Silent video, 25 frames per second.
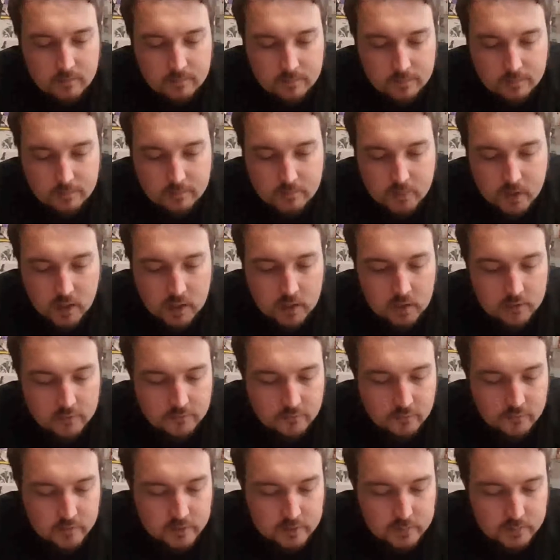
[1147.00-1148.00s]
But I looked through
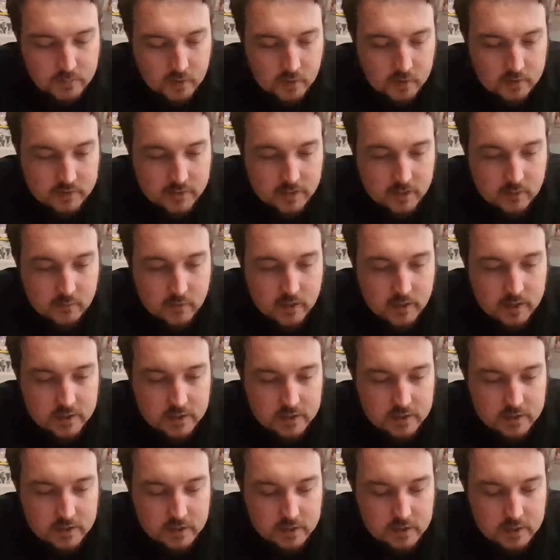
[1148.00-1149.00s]
this box anyway just
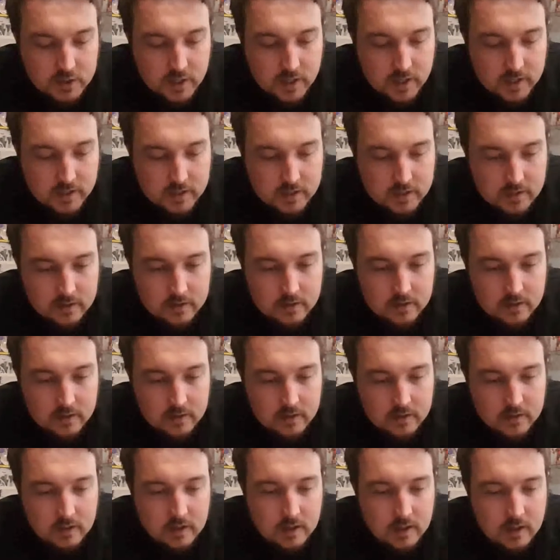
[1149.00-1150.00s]
to check,
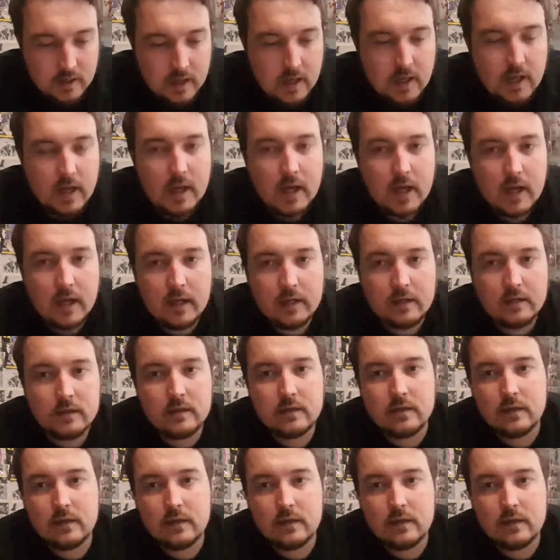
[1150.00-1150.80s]
and